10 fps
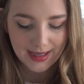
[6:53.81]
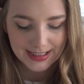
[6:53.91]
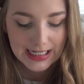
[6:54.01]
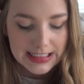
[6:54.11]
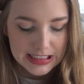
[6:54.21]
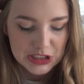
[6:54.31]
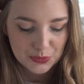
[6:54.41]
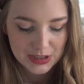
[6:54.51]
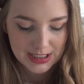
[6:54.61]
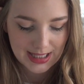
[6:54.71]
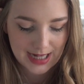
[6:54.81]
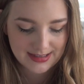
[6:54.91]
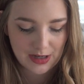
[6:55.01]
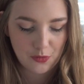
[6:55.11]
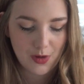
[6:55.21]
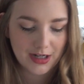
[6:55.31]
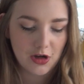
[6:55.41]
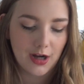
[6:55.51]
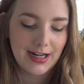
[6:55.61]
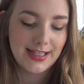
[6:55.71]
He didn't realize that what
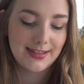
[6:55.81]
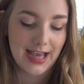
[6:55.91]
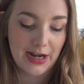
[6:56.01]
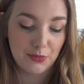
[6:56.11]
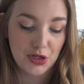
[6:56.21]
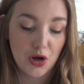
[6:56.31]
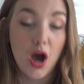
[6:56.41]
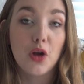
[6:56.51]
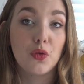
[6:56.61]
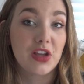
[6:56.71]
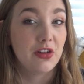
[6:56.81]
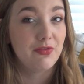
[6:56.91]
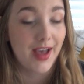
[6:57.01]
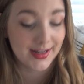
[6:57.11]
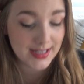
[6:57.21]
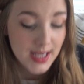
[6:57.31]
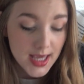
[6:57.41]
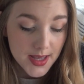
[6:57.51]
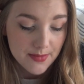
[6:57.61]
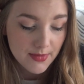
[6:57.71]
God had said would not only affect
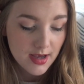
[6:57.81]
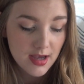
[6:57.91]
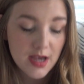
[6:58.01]
him,